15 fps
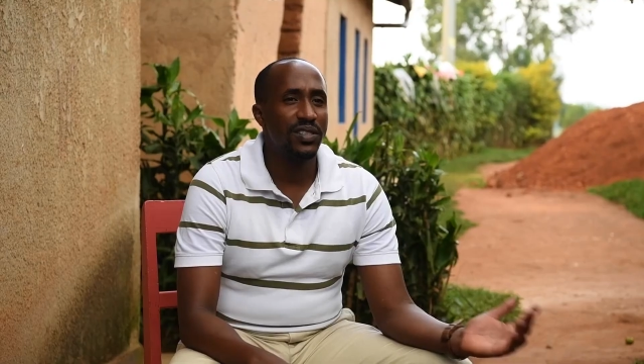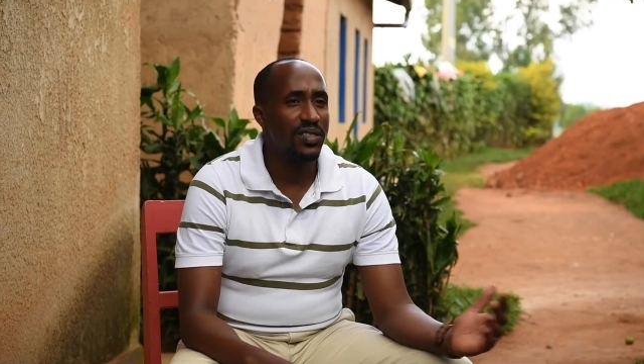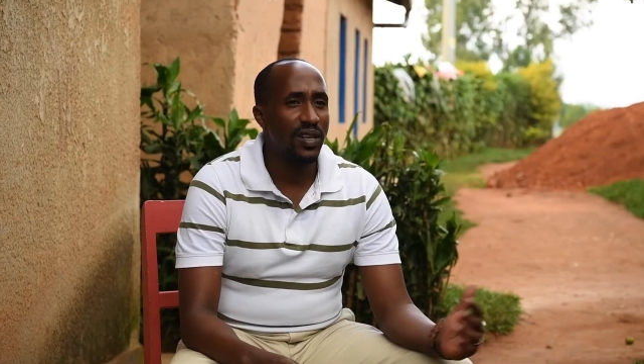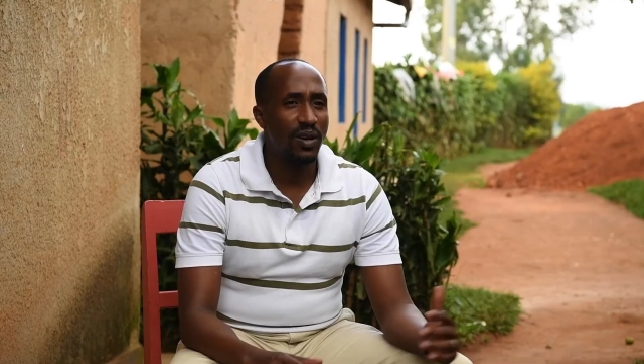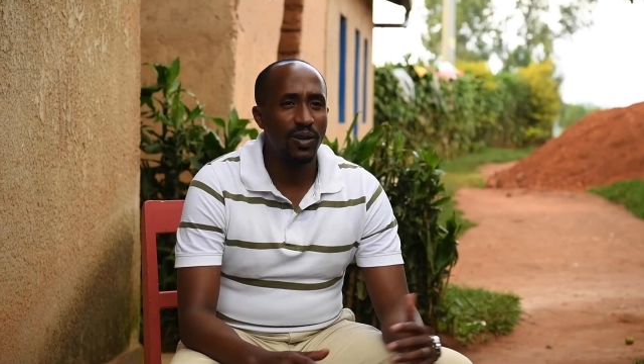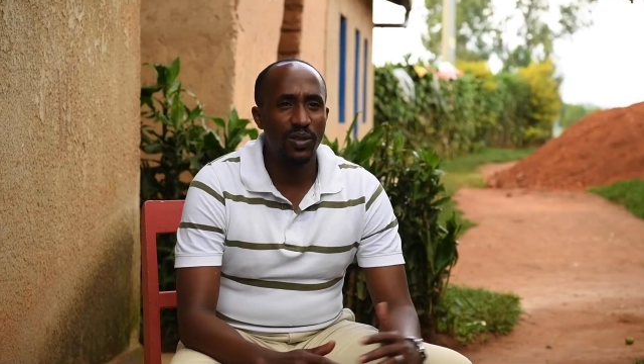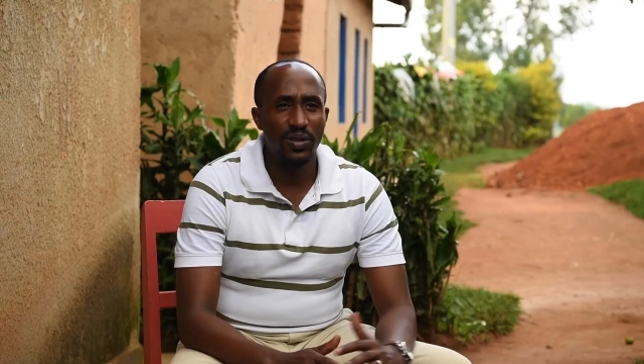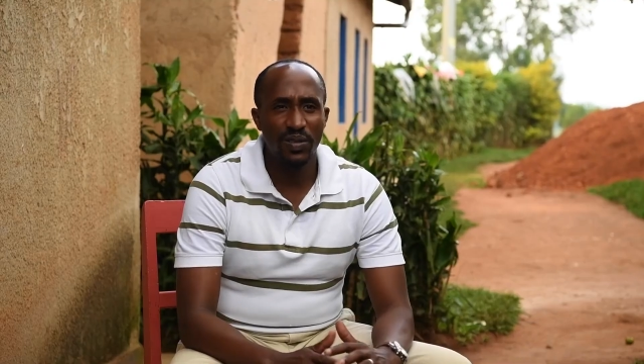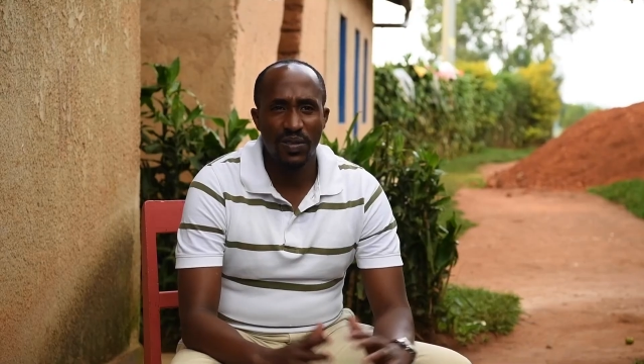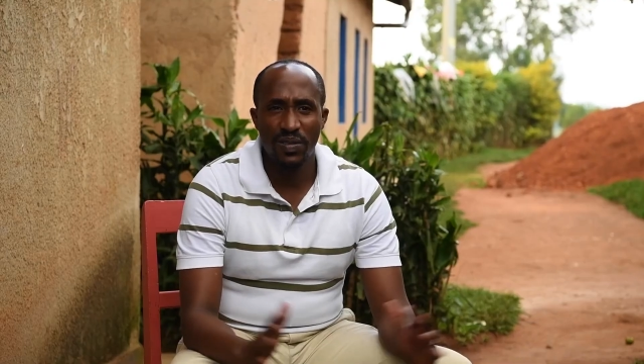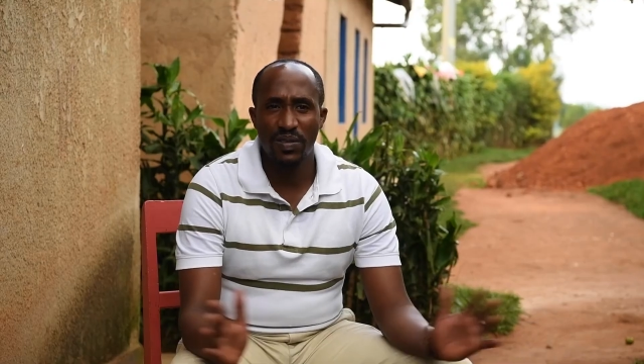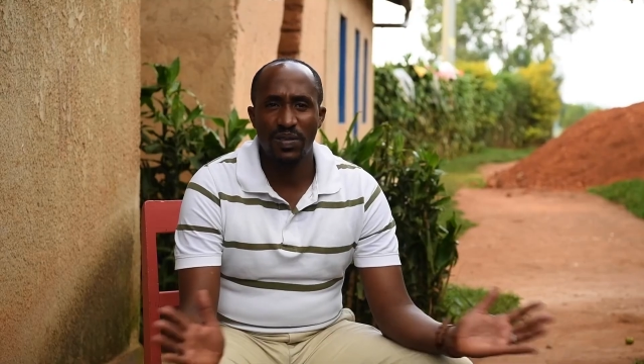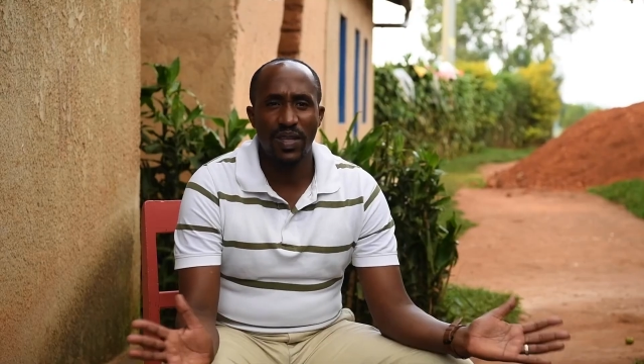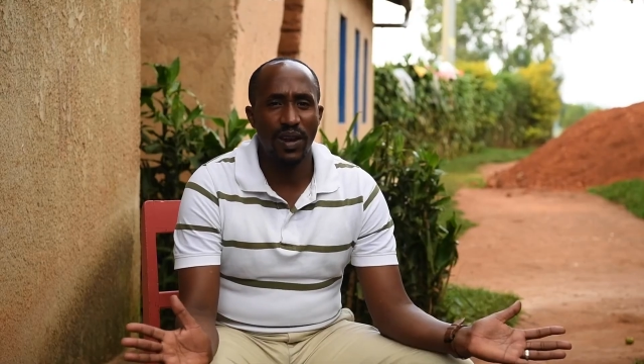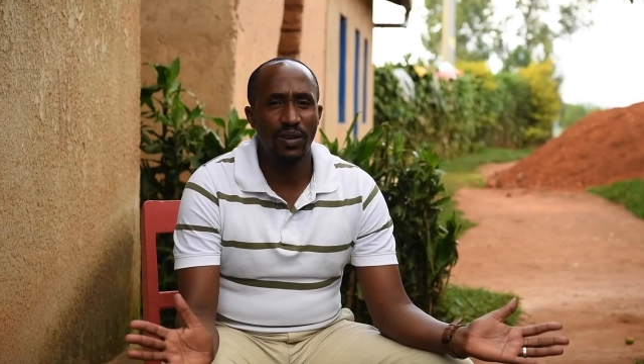is a
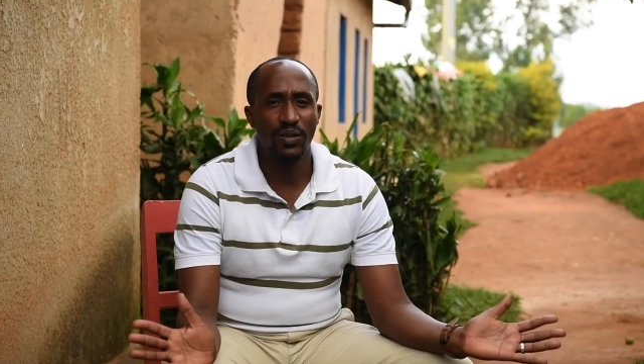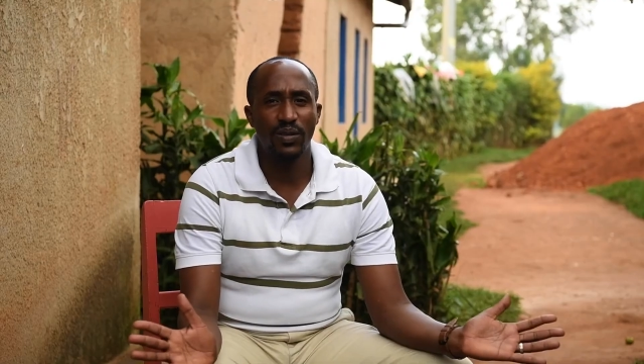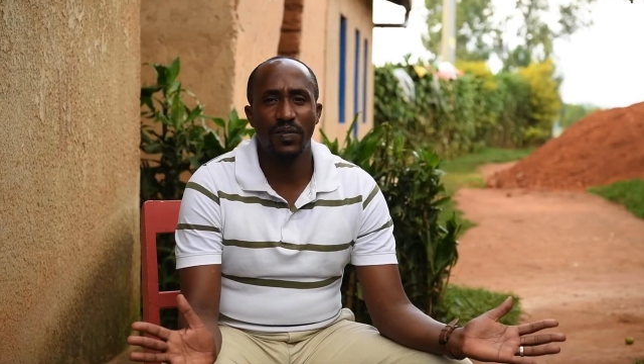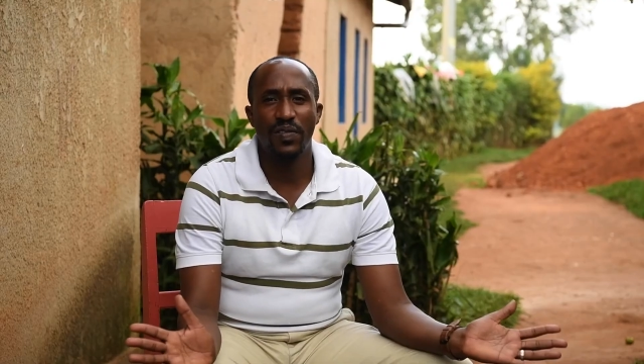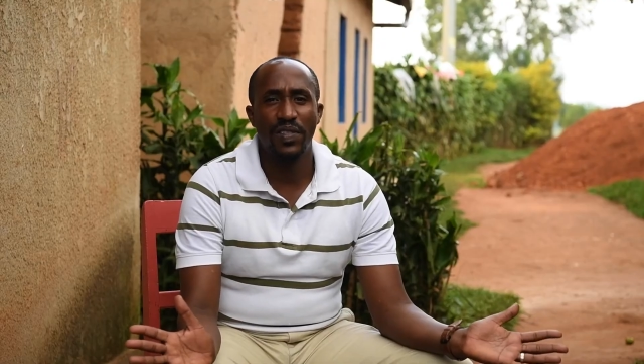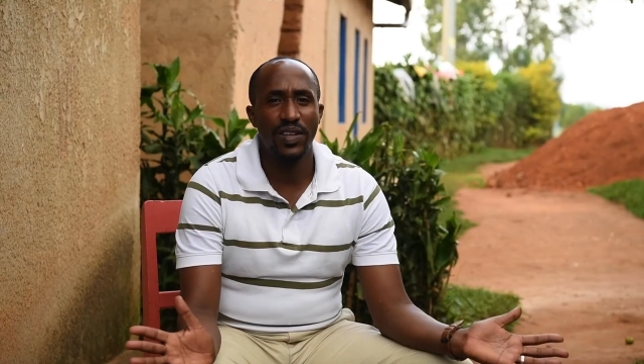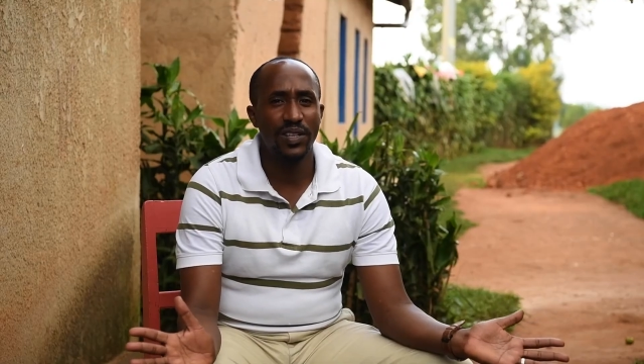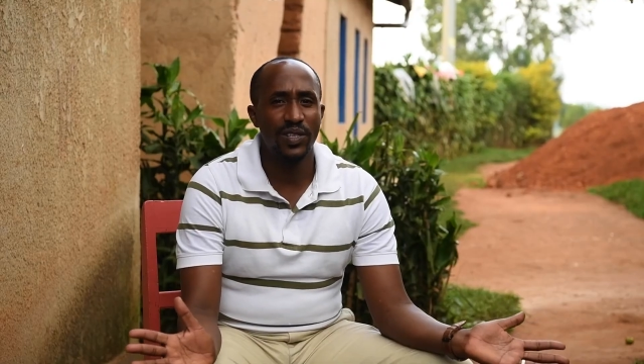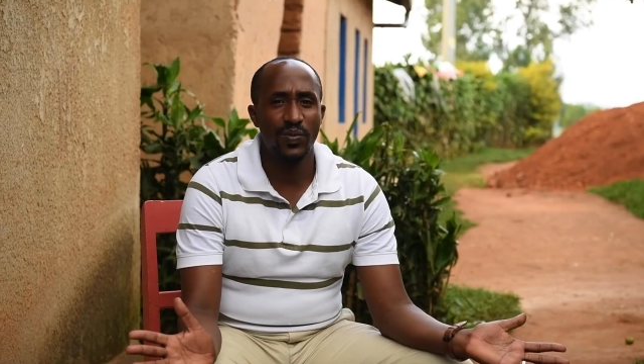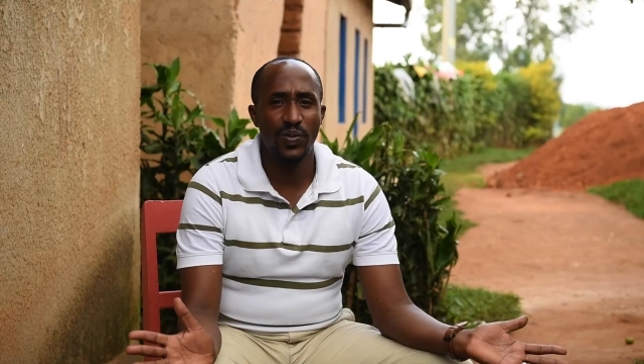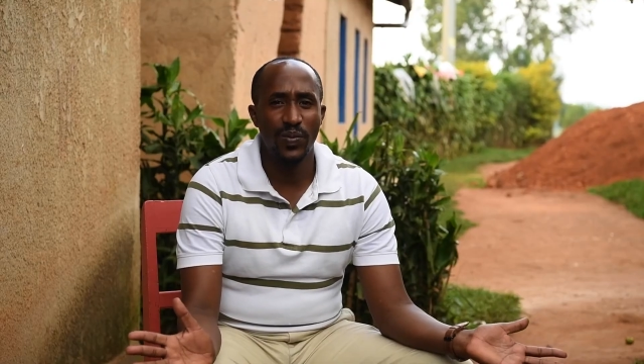lot of things